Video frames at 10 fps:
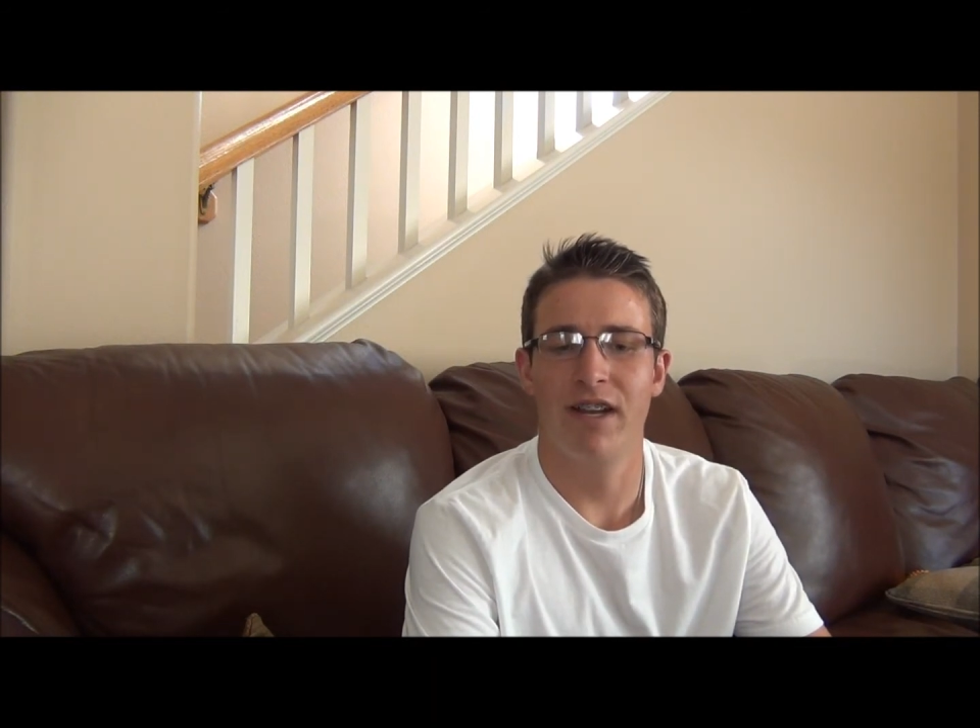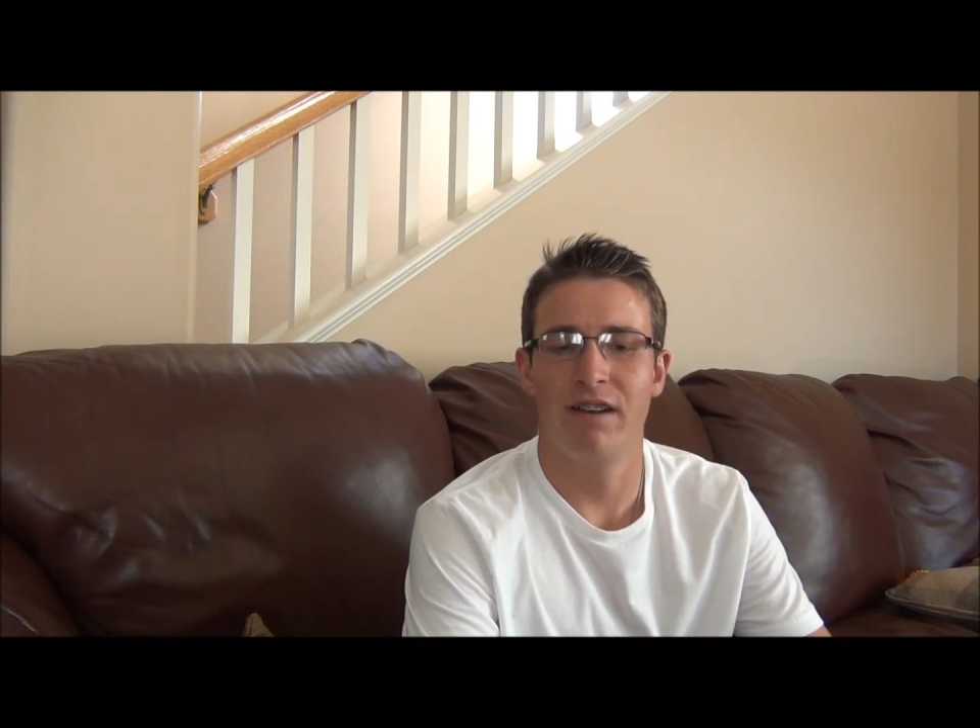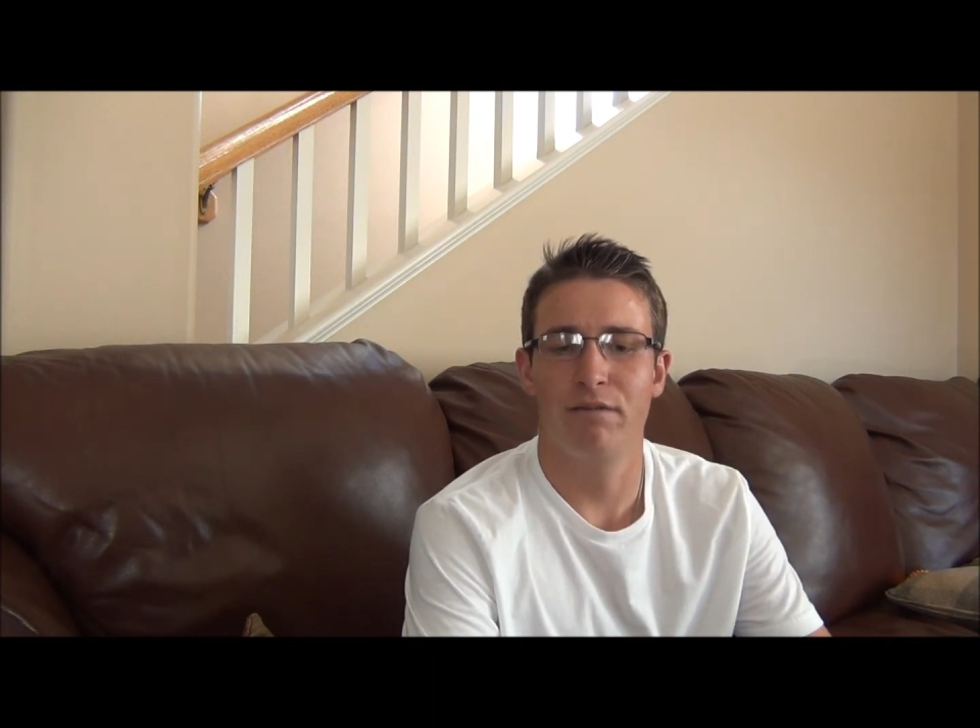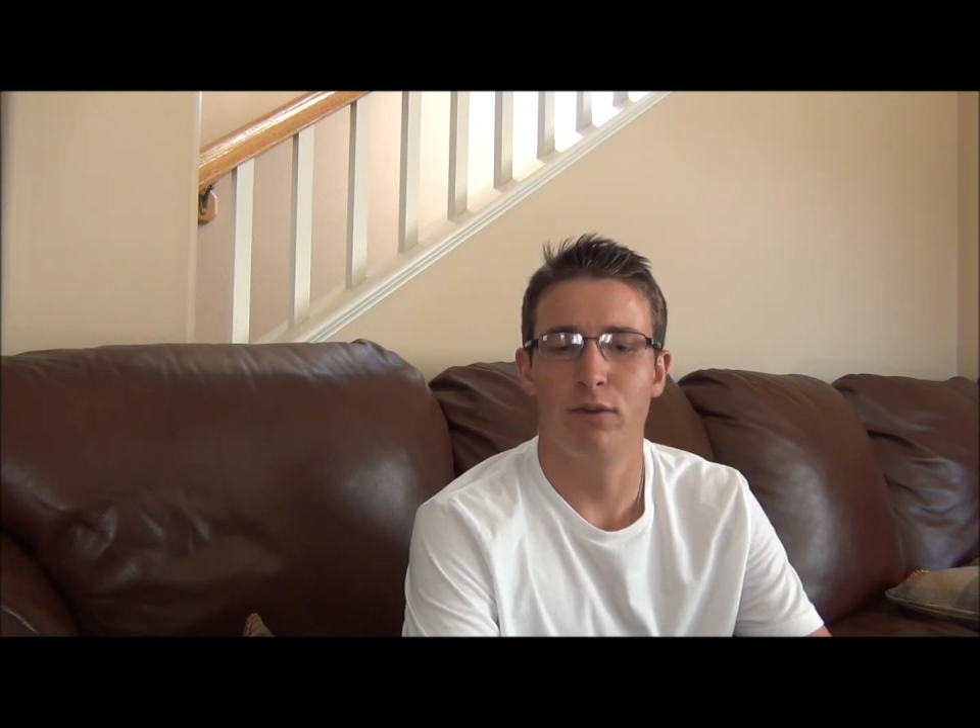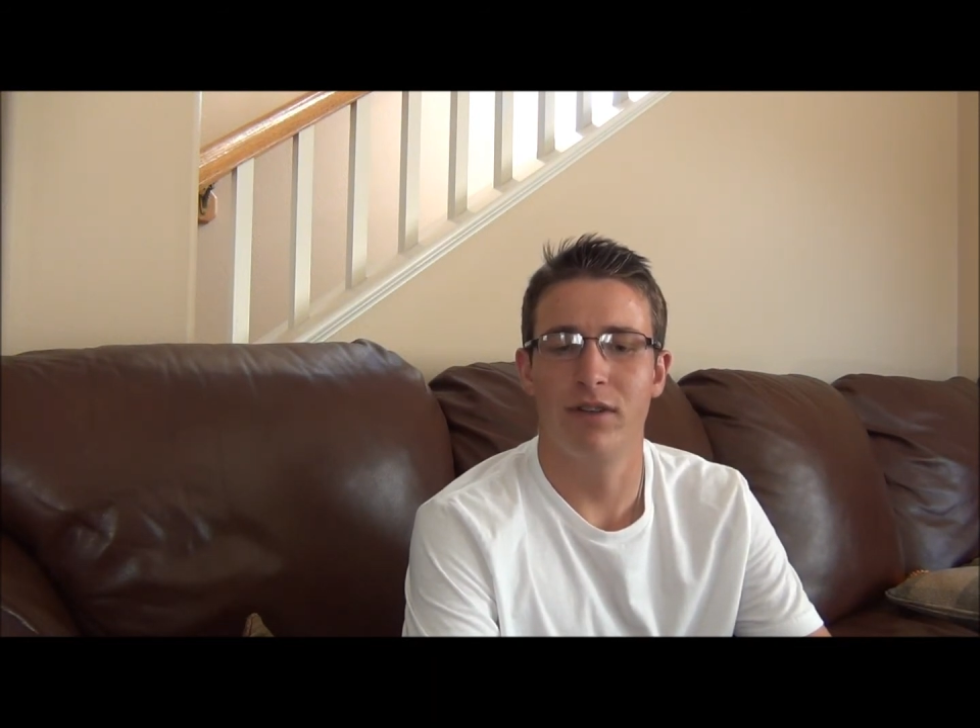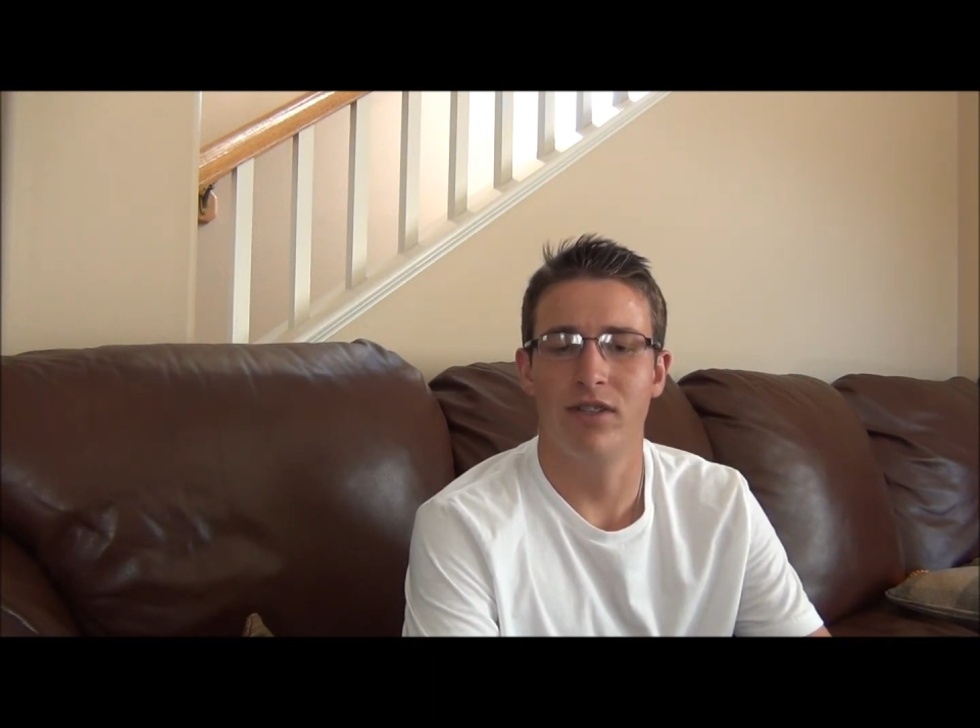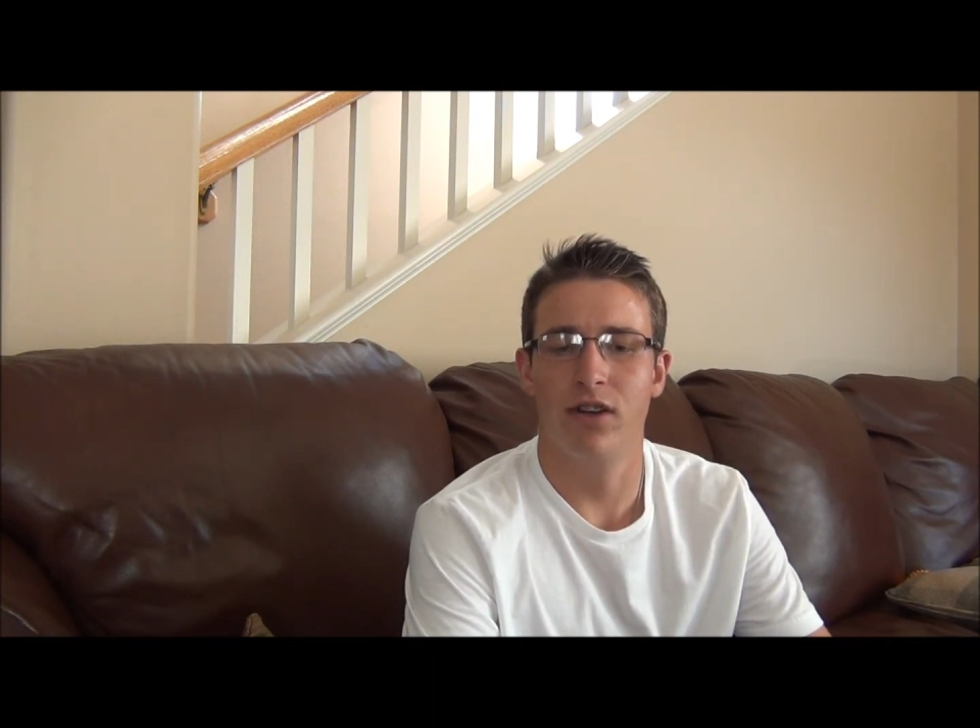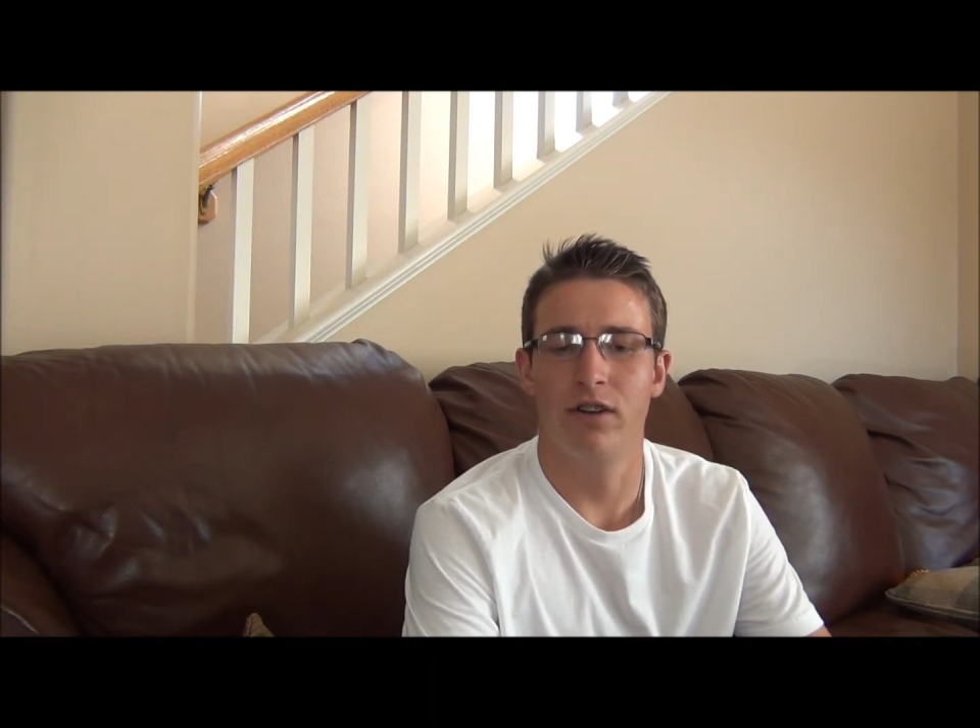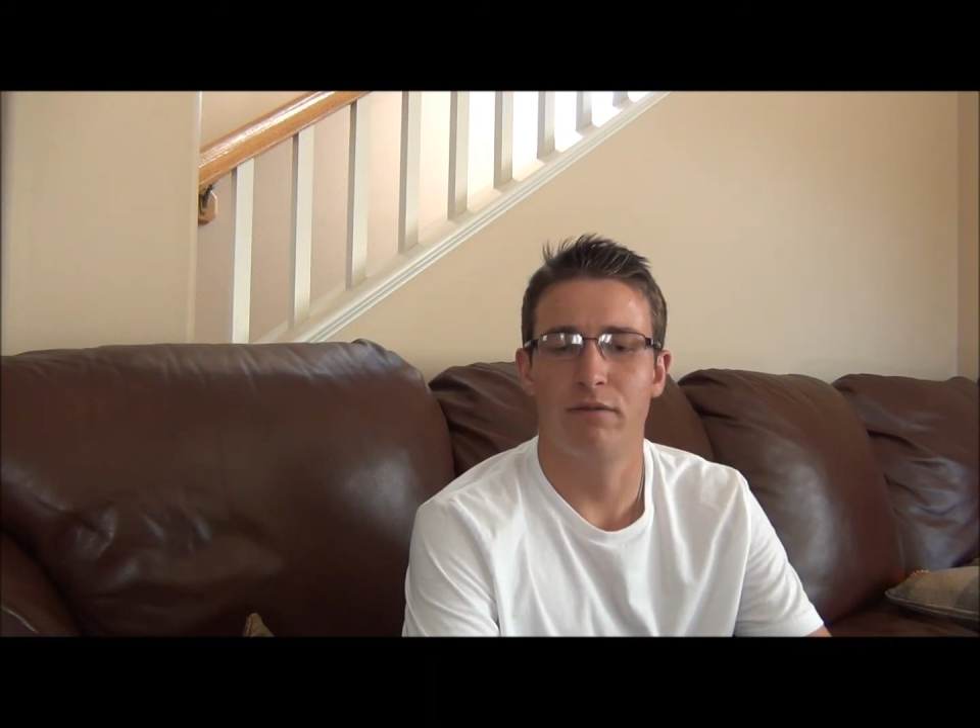influence on